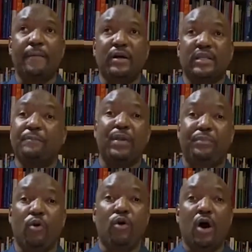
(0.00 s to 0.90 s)
Some
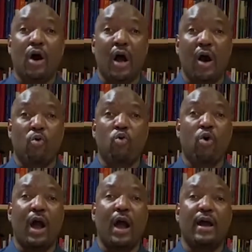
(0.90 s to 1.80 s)
people who
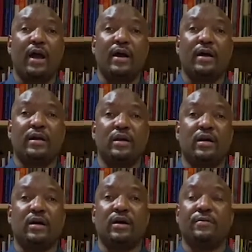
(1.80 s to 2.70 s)
are
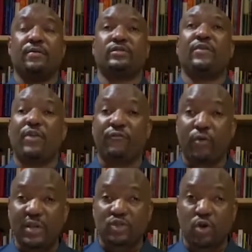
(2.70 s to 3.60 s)
suffering from
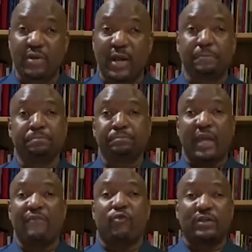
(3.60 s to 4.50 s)
insomnia
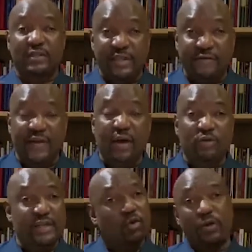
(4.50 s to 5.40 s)
have got
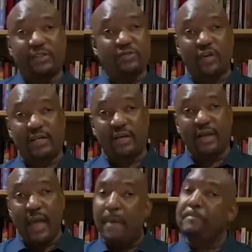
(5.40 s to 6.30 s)
difficulty in concentrating,
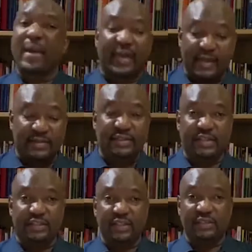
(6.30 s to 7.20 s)
making
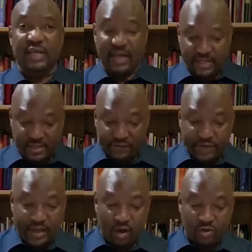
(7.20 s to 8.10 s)
decisions,
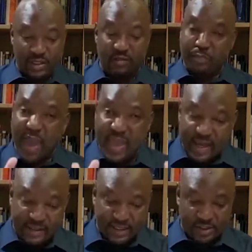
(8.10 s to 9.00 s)
difficult in paying
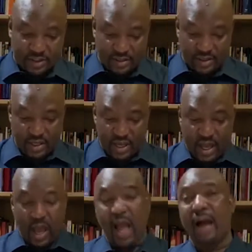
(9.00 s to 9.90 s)
attention.
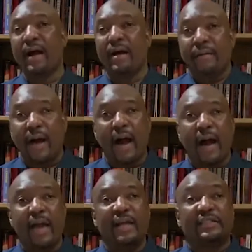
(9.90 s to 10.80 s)

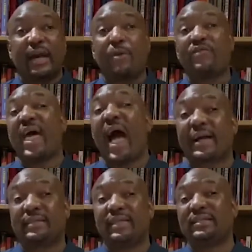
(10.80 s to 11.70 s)
And some of the
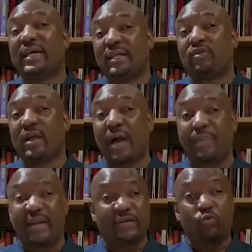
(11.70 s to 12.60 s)
accidents that actually
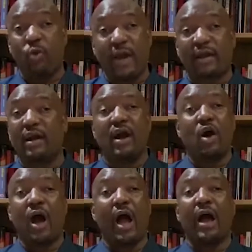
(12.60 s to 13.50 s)
happen at work,
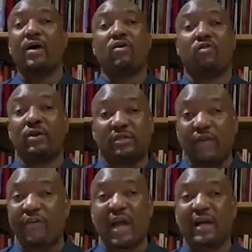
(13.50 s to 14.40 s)
road
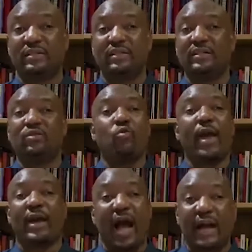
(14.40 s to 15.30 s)
traffic accident,
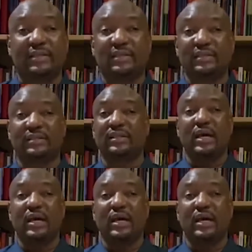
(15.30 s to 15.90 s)
work accidents,